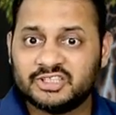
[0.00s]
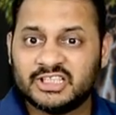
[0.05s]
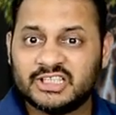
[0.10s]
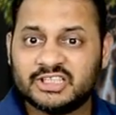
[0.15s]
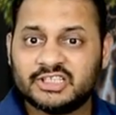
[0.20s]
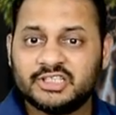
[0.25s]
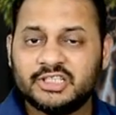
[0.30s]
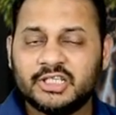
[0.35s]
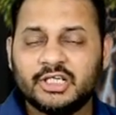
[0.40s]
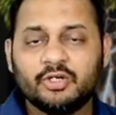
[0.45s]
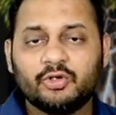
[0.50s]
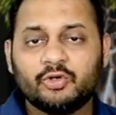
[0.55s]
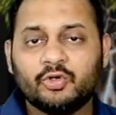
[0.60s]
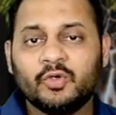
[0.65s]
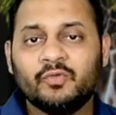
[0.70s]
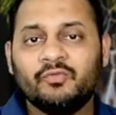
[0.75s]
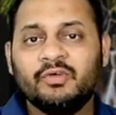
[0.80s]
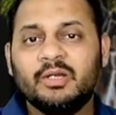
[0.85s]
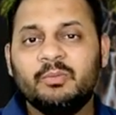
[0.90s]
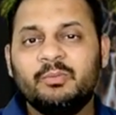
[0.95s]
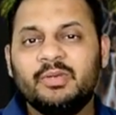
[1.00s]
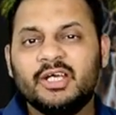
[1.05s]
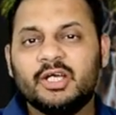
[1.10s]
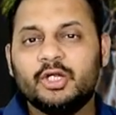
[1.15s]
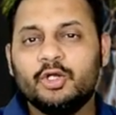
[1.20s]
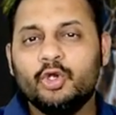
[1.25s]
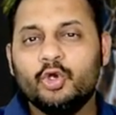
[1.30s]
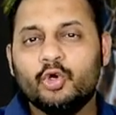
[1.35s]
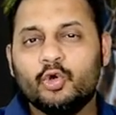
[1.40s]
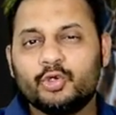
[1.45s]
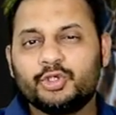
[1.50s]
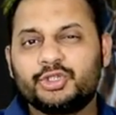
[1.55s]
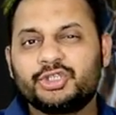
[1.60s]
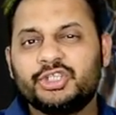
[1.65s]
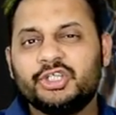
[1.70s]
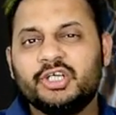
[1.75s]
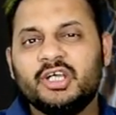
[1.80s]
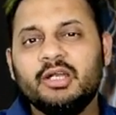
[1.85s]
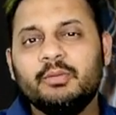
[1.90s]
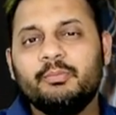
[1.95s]
60 crore will be a
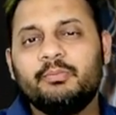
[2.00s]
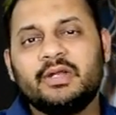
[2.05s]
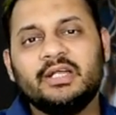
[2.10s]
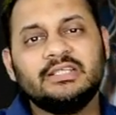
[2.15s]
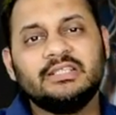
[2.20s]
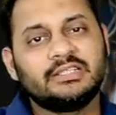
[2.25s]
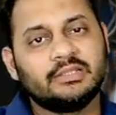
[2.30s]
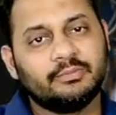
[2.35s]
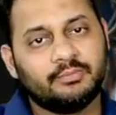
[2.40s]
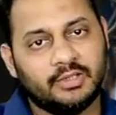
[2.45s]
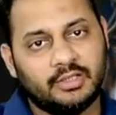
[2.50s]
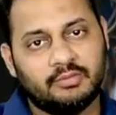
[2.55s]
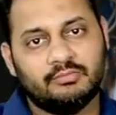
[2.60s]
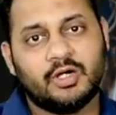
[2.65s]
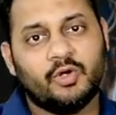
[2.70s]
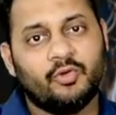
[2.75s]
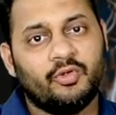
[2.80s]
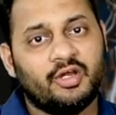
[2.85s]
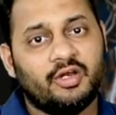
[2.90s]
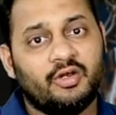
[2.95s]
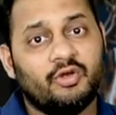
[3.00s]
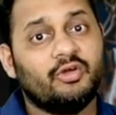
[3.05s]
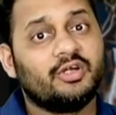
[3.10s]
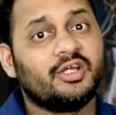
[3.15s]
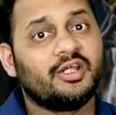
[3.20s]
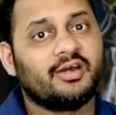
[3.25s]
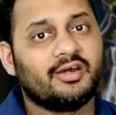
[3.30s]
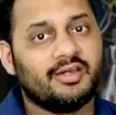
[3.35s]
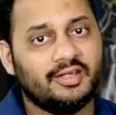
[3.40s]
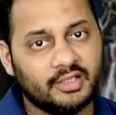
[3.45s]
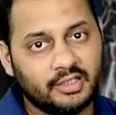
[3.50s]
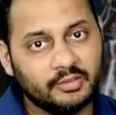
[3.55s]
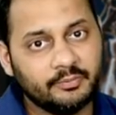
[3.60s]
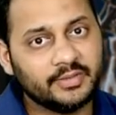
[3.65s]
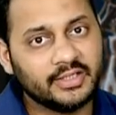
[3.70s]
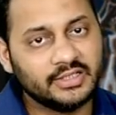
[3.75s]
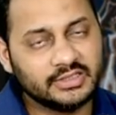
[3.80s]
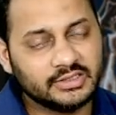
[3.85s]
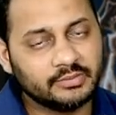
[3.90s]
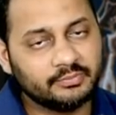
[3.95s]
notional principal amount, not a real
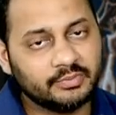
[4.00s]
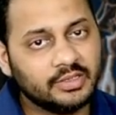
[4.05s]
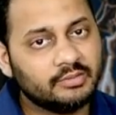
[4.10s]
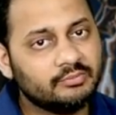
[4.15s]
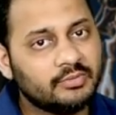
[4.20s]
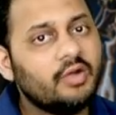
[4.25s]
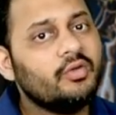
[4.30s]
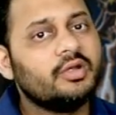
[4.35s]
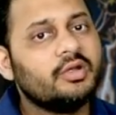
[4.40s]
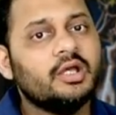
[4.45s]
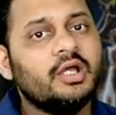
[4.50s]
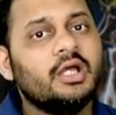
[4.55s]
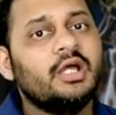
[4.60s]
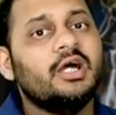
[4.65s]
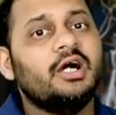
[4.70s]
principal amount,